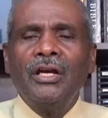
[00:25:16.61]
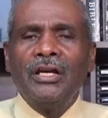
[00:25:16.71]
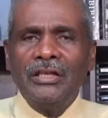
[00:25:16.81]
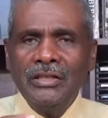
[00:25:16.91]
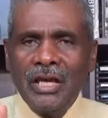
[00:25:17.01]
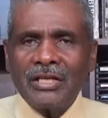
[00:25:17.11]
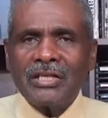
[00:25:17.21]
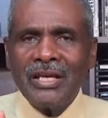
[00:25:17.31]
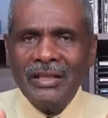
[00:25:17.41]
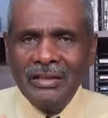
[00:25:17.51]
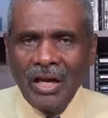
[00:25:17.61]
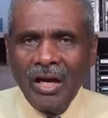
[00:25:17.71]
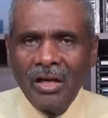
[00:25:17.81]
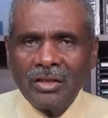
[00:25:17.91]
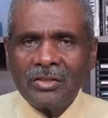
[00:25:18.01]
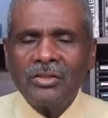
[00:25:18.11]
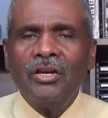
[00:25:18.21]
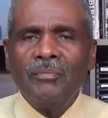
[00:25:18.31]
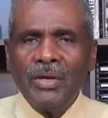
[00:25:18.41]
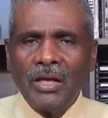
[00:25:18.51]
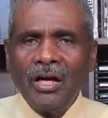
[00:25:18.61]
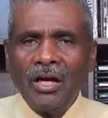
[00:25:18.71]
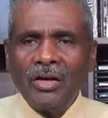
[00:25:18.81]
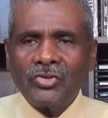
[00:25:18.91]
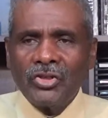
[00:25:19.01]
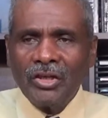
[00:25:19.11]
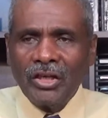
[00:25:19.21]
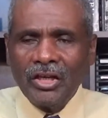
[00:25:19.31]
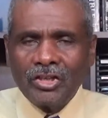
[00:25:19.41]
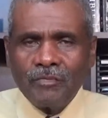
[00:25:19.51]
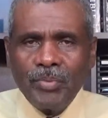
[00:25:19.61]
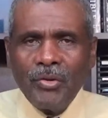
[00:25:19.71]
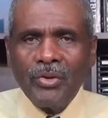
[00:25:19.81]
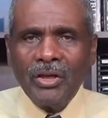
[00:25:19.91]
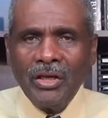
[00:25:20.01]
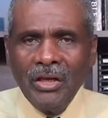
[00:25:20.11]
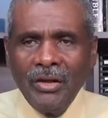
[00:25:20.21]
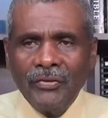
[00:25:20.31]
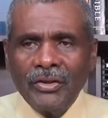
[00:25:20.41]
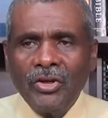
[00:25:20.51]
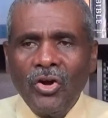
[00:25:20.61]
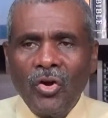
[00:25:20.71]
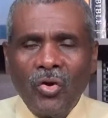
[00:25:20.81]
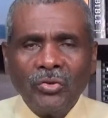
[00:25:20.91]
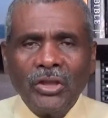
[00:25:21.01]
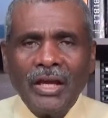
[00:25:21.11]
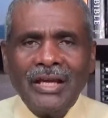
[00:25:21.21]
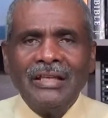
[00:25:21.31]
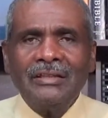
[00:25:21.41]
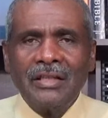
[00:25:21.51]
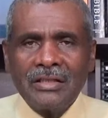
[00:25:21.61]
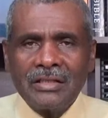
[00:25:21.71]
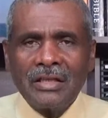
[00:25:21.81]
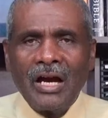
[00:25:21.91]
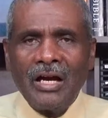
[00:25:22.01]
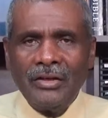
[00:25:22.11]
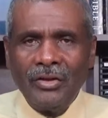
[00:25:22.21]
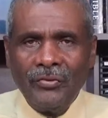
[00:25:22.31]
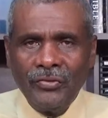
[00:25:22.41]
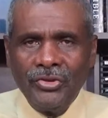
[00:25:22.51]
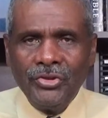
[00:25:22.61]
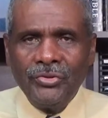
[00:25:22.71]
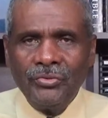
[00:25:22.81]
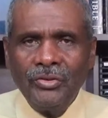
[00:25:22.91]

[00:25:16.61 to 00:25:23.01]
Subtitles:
Yes, He does, because His Spirit liveth on the inside of you.